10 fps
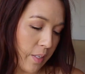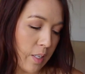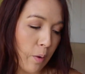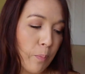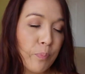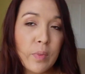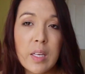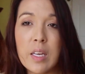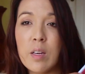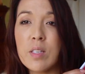So
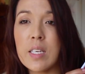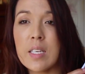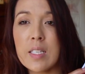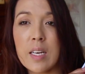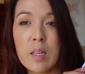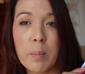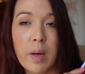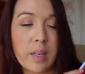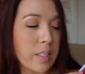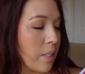here's the inside of the box.